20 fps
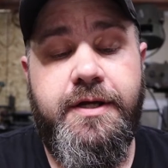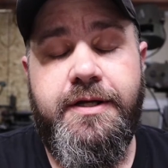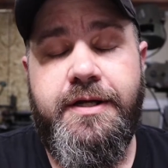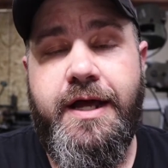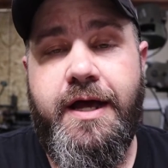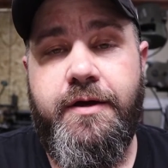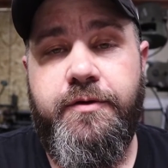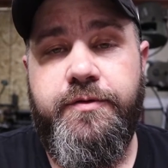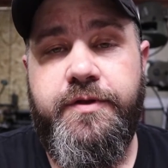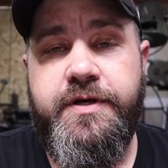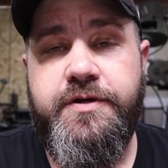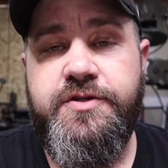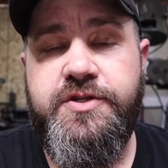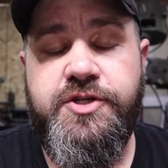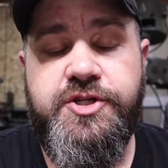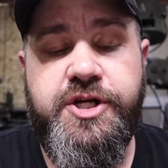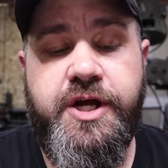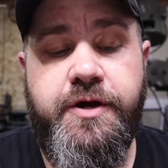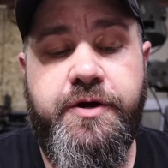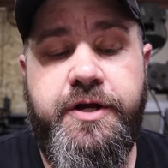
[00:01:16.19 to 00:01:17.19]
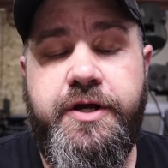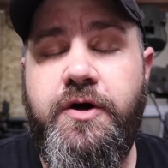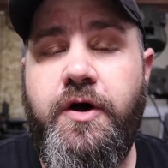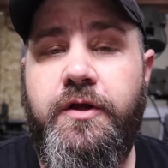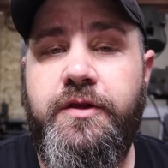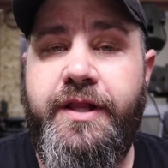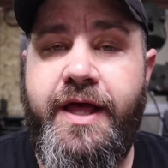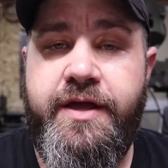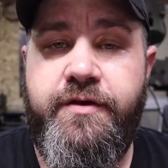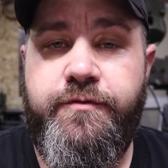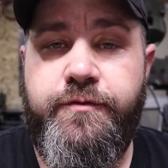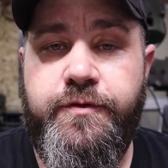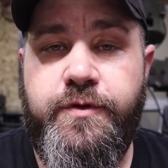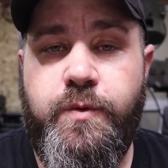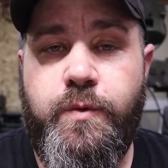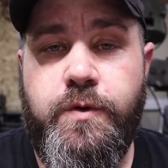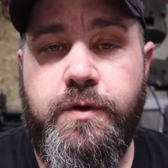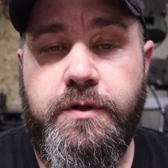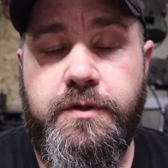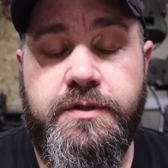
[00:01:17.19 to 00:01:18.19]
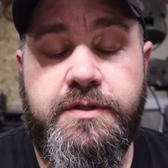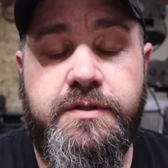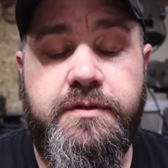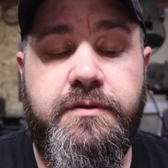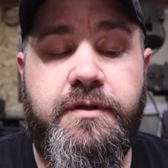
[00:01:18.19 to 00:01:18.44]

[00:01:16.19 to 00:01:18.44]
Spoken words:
Now, there's a charity called Light for the World.